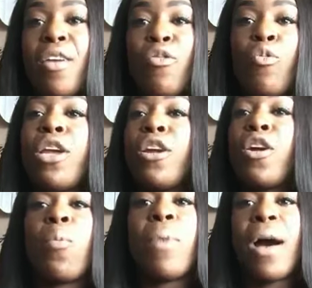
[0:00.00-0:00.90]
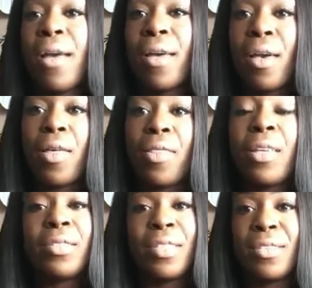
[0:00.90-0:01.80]
if we go by
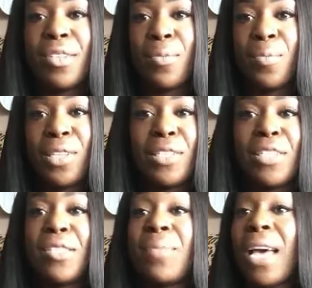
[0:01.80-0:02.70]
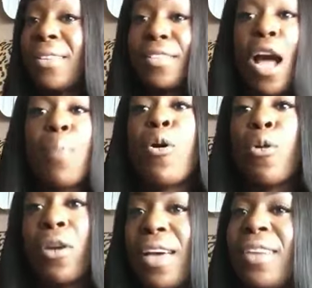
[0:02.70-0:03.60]
the system, the system that is not
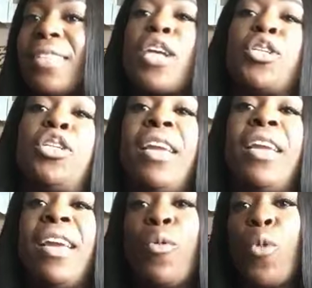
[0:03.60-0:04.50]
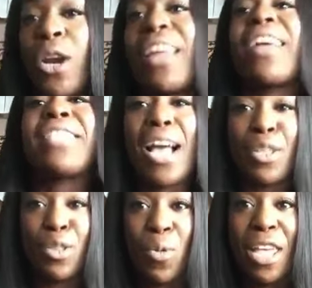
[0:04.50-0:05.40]
broken, that is actually working
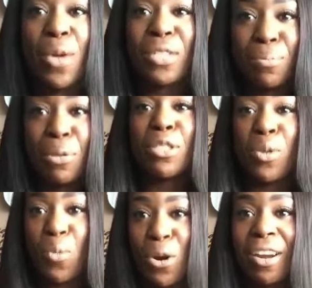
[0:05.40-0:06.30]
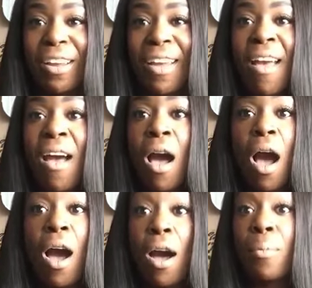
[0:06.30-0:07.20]
exactly the way it was built to work,
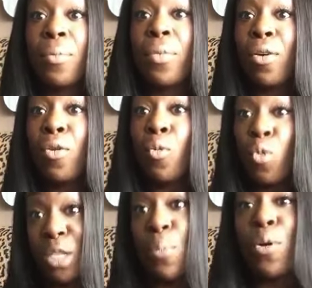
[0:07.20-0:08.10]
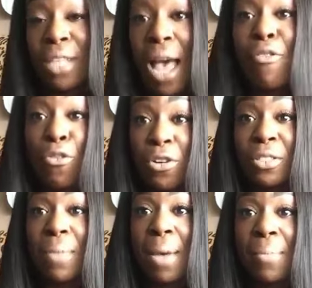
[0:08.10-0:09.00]
uh, we're supposed to have a
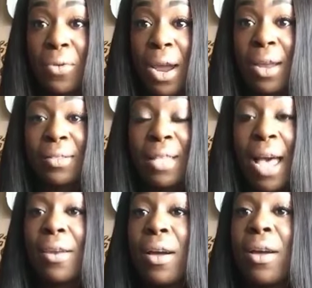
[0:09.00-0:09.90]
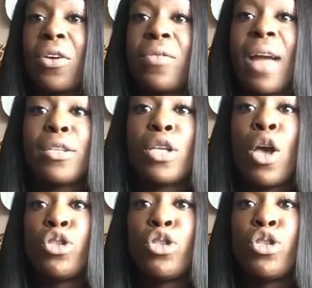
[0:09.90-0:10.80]
First Amendment right. Is that not correct?
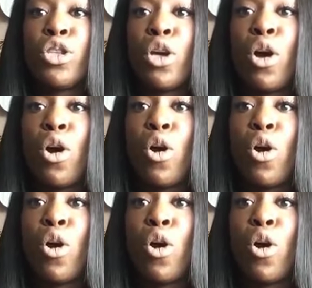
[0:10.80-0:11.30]
So